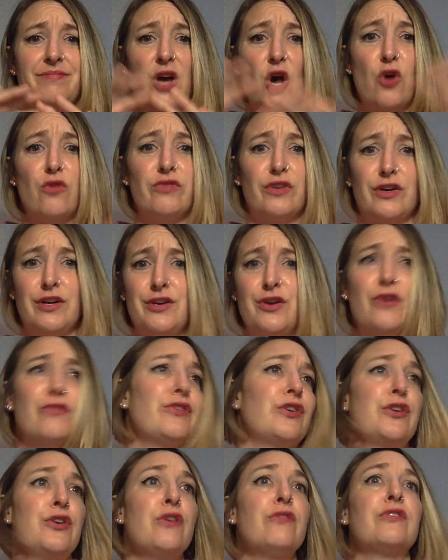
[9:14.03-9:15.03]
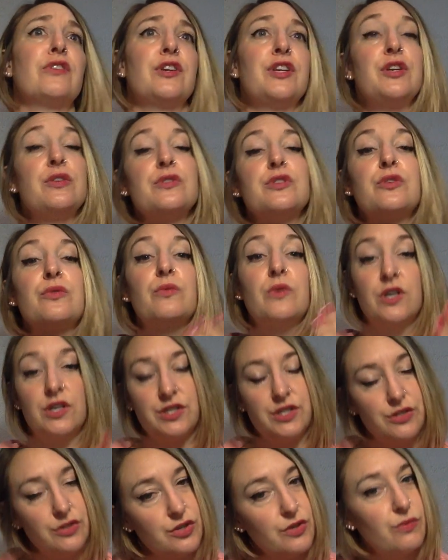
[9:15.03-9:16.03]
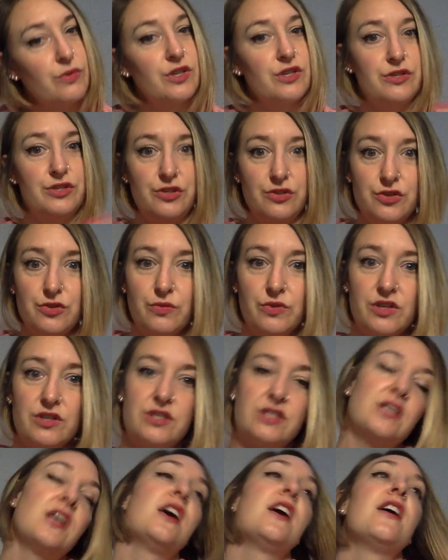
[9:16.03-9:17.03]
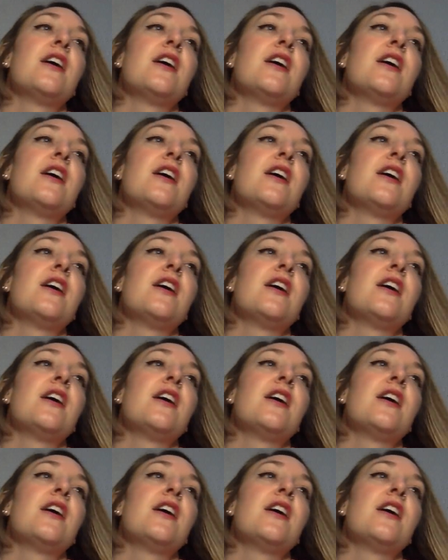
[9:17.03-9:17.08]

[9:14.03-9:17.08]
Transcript: over and over and over. Use your words, use your words, use your words.